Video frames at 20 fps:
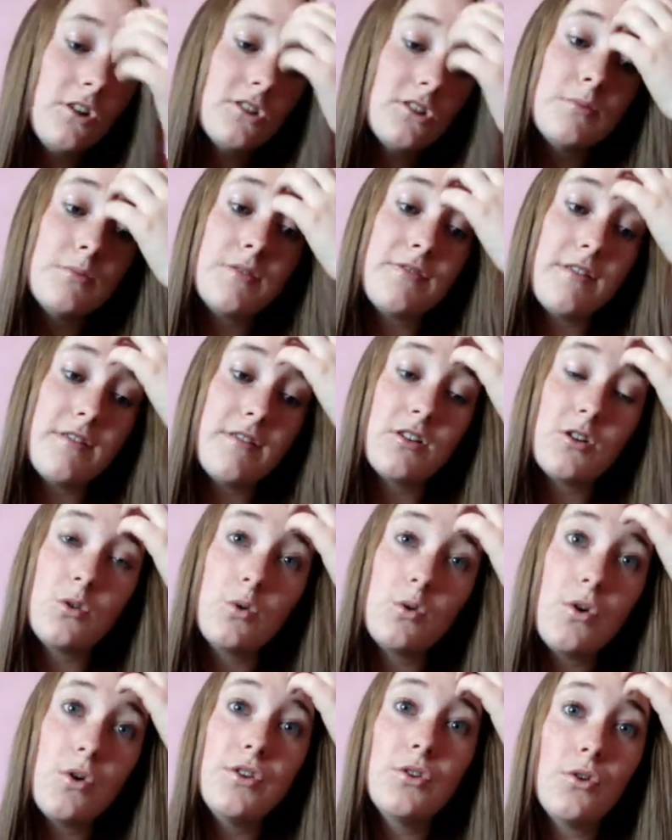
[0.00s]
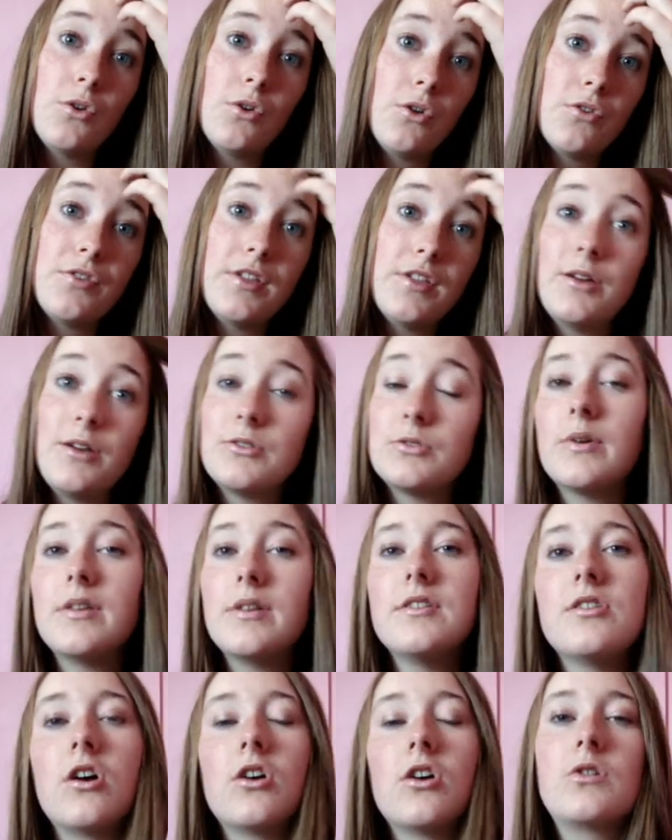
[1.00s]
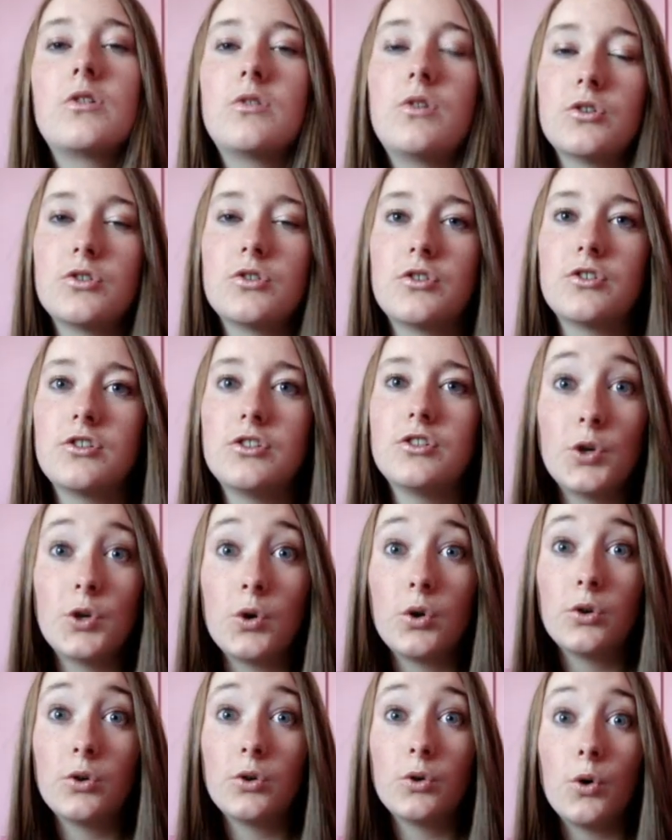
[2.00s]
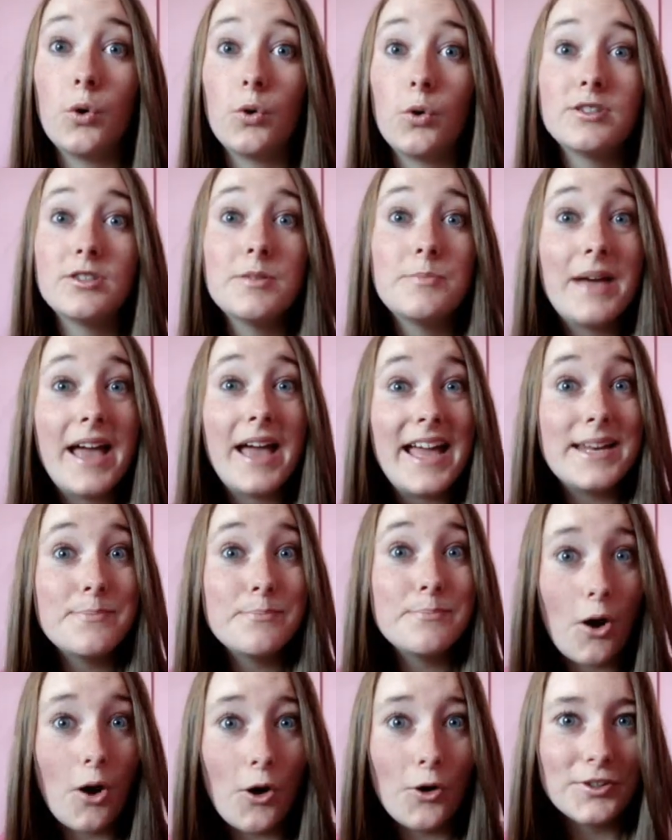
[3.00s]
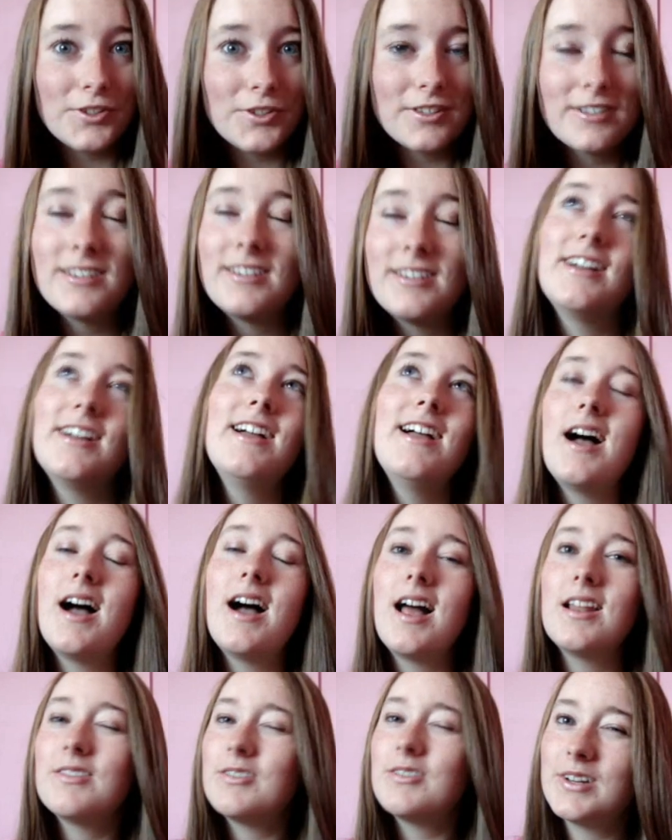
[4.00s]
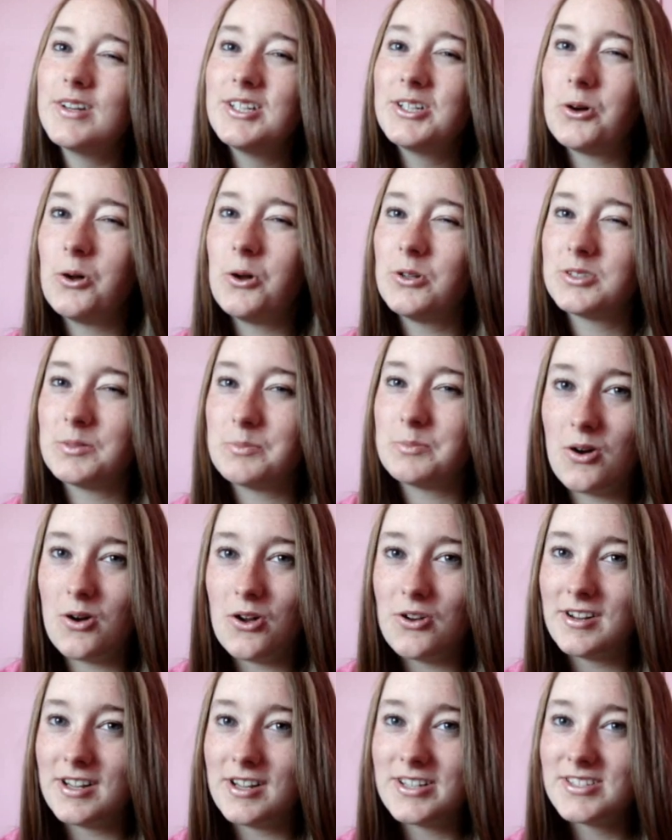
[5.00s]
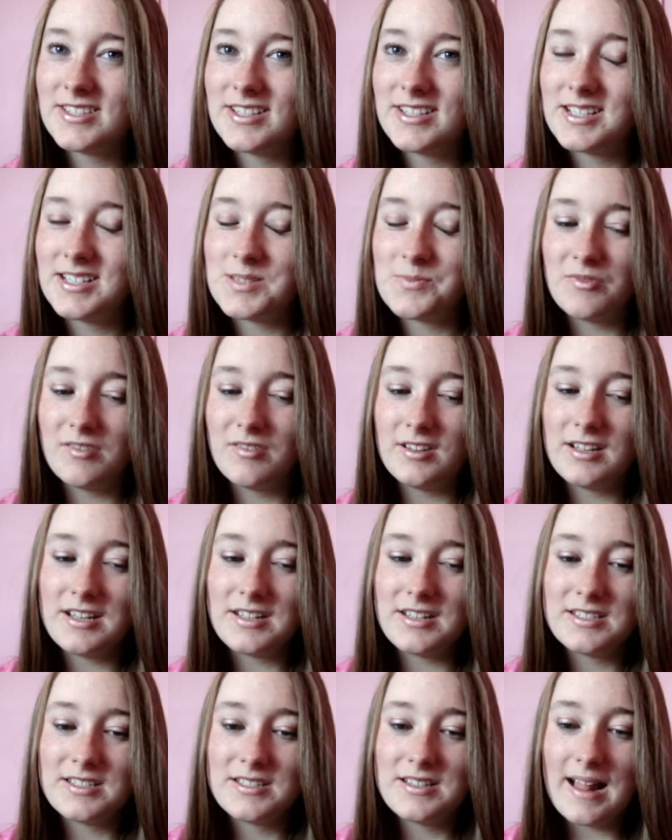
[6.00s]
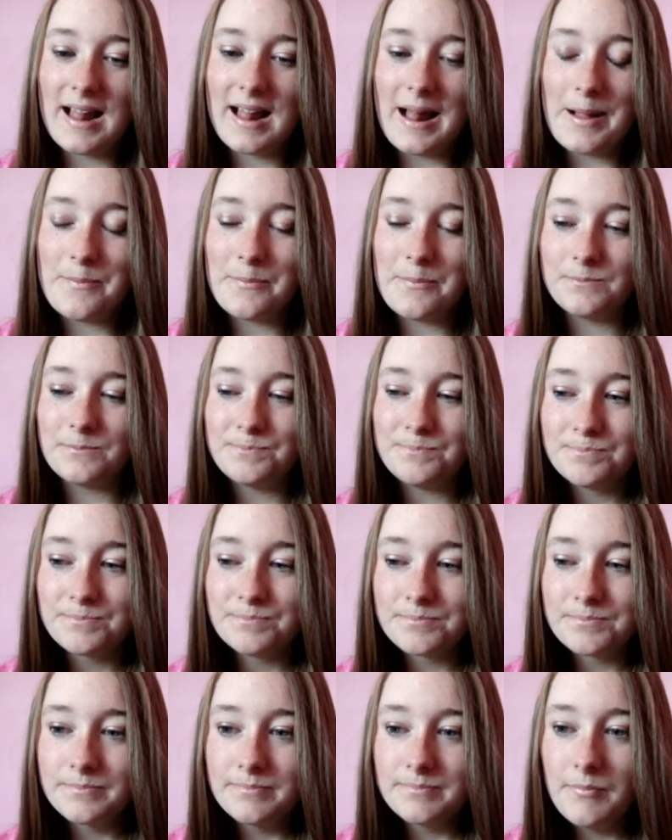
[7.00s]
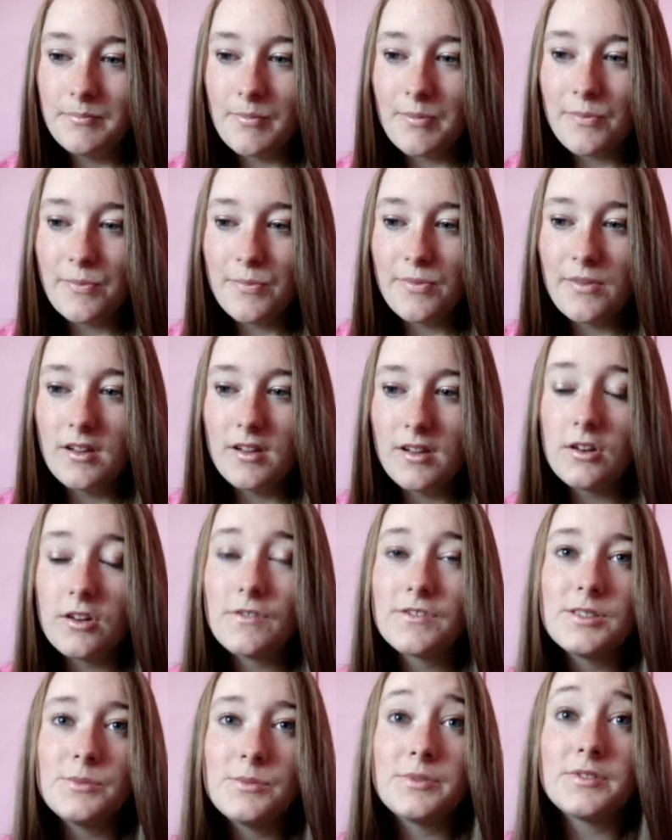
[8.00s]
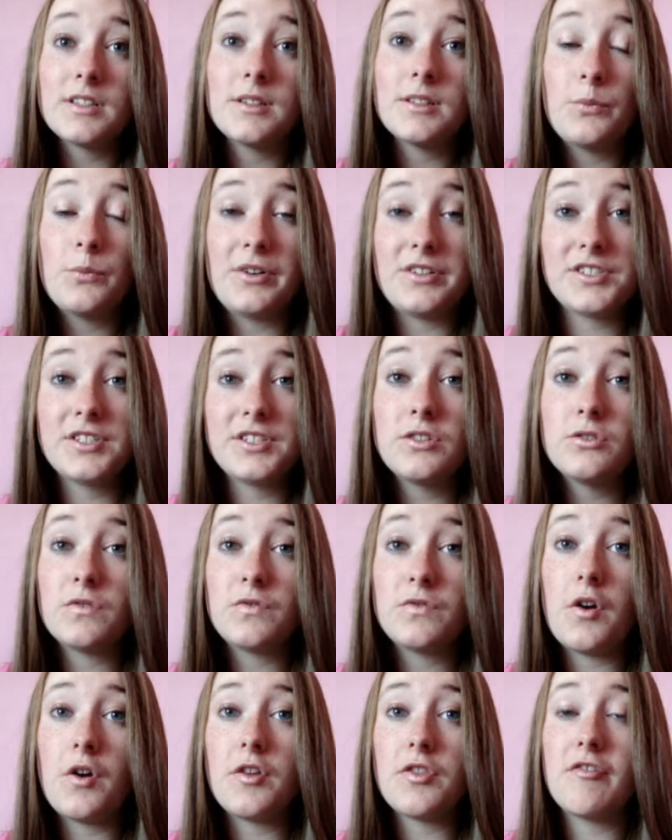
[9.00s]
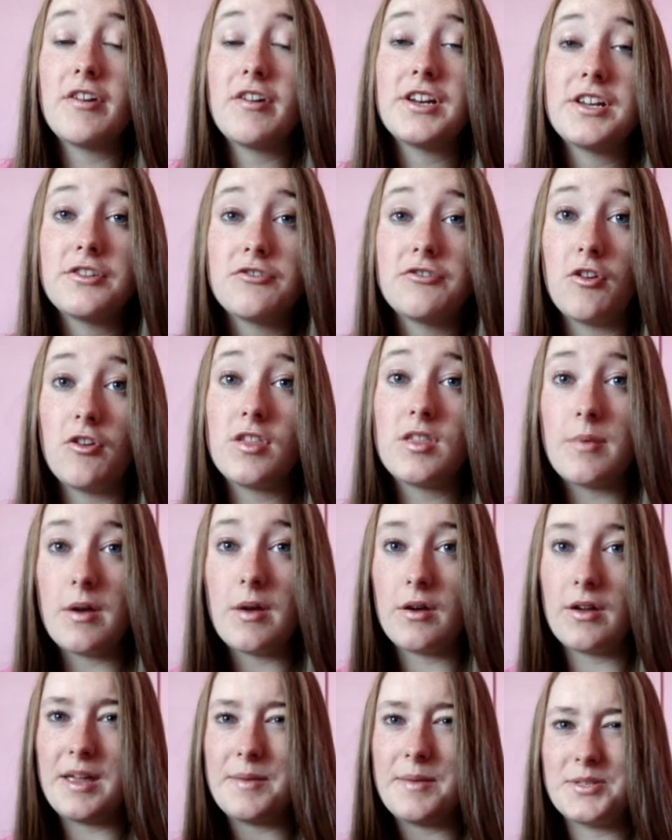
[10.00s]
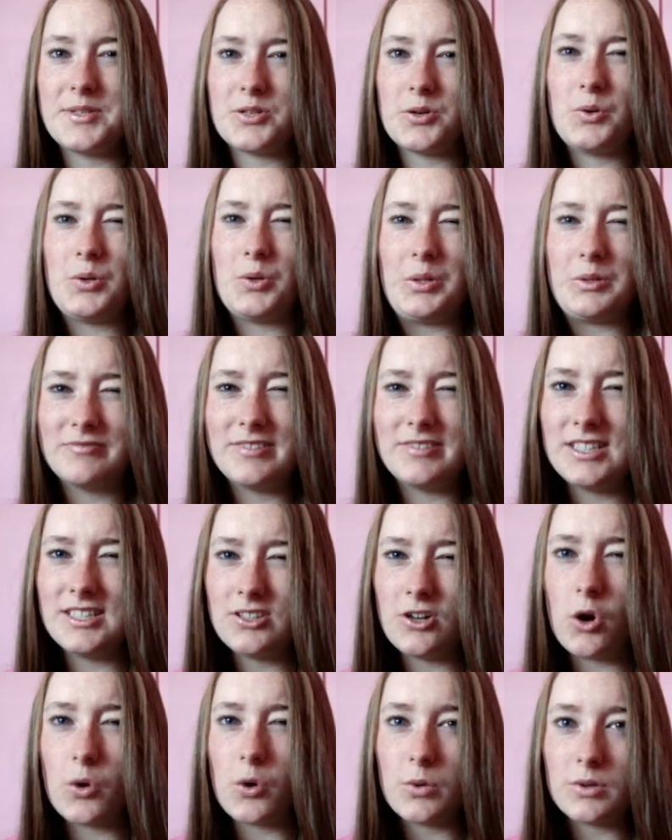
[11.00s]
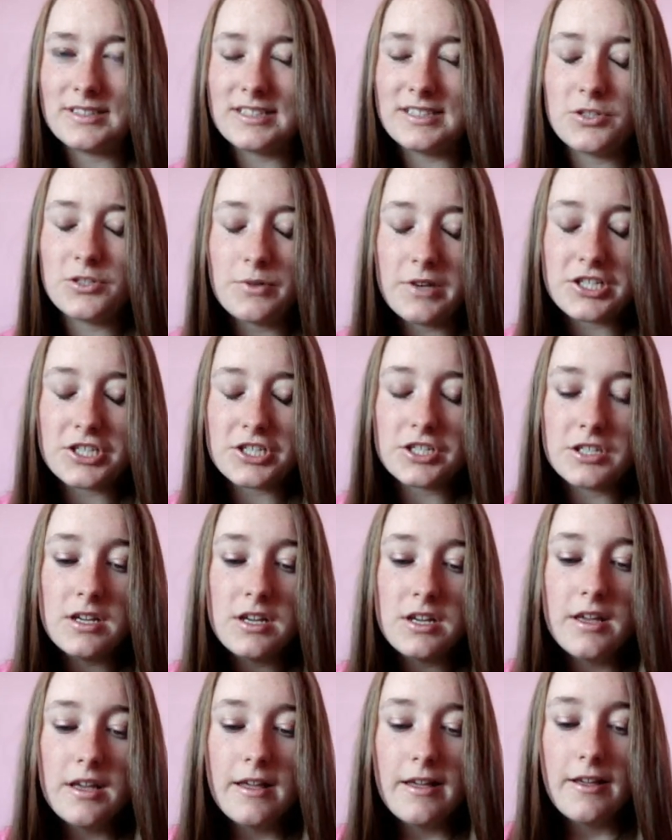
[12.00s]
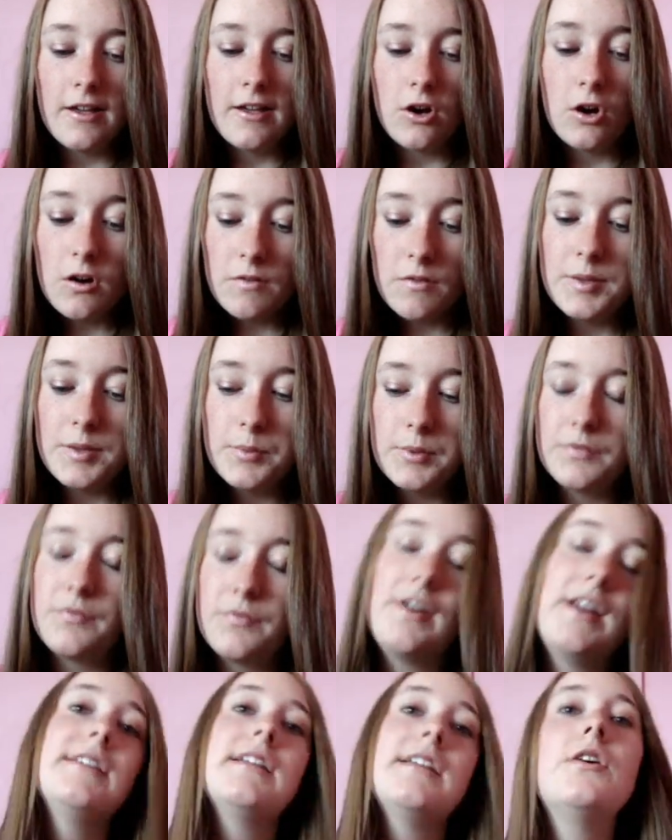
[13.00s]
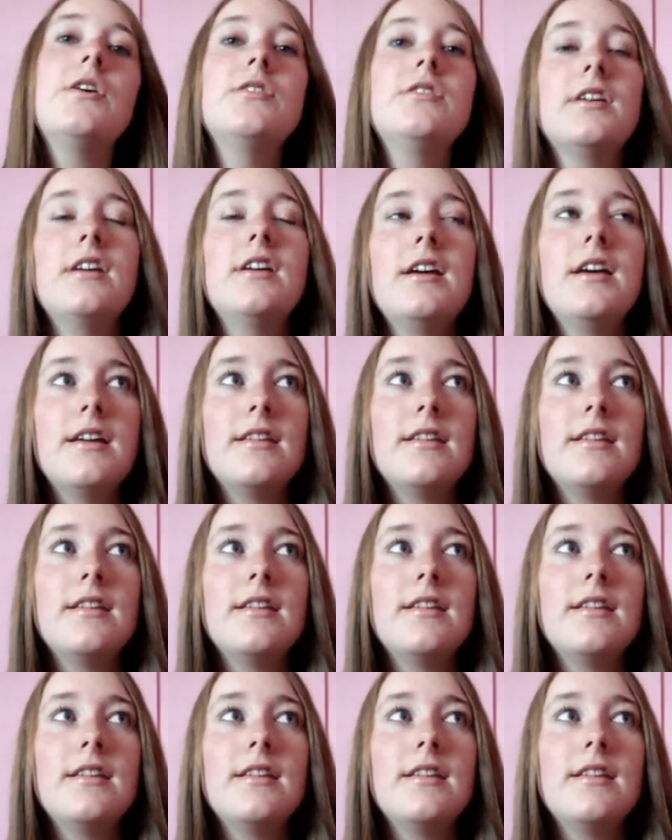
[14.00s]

also my favourite quote in the whole thing was when the doctor ordered, you know, go to bed, pond. I love it when he calls it pond, I just think it's brilliant. Um, and obviously we're still, we're still no further into the truth about Amy's whole really awkward situation. Hopefully we'll find out.